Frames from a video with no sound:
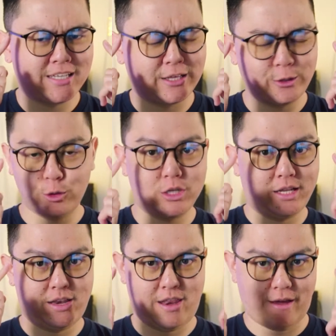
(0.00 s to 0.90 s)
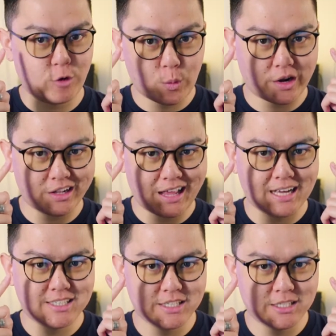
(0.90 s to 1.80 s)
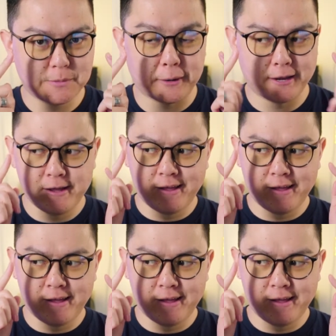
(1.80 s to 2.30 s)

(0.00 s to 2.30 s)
I usually never wear glasses, but